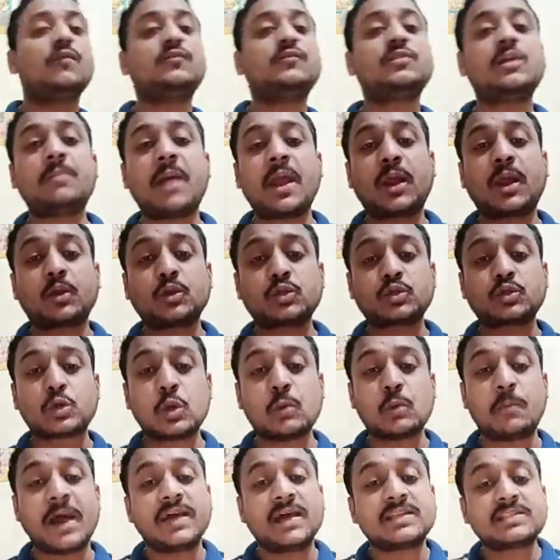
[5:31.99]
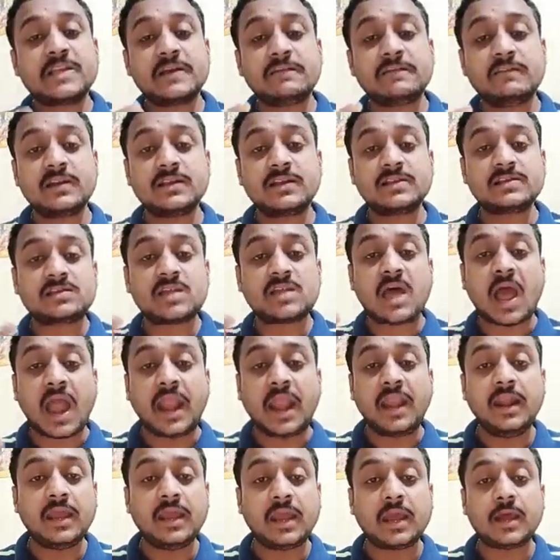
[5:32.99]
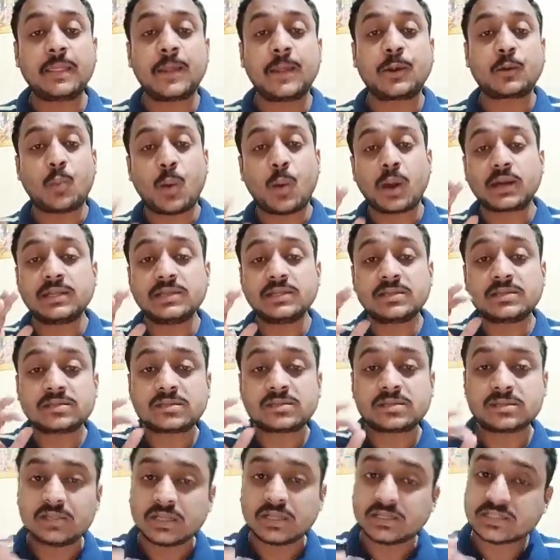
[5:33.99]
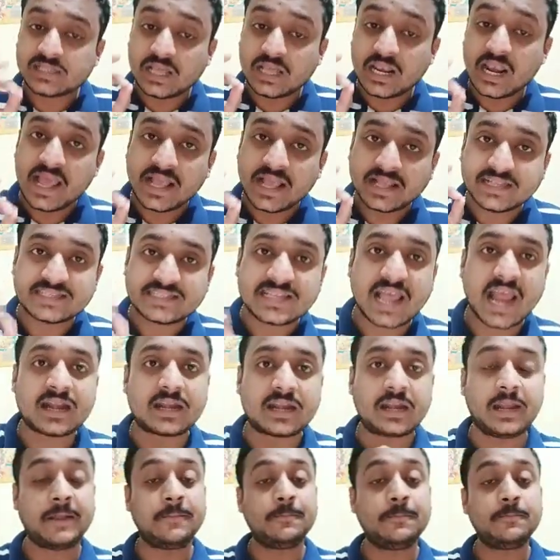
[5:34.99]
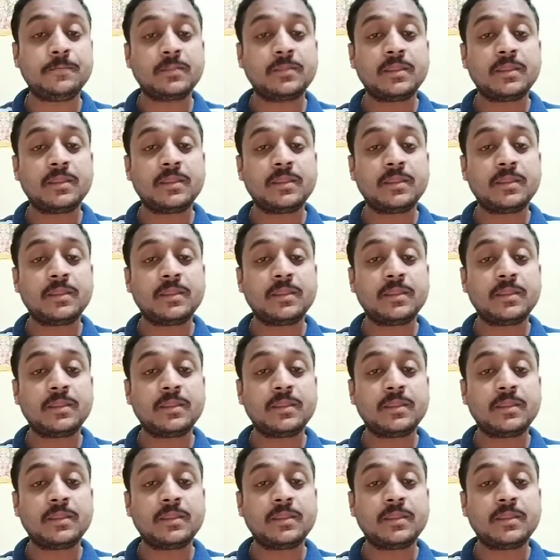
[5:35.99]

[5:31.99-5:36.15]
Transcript: of the microscope has given us the idea that what is the cell exactly.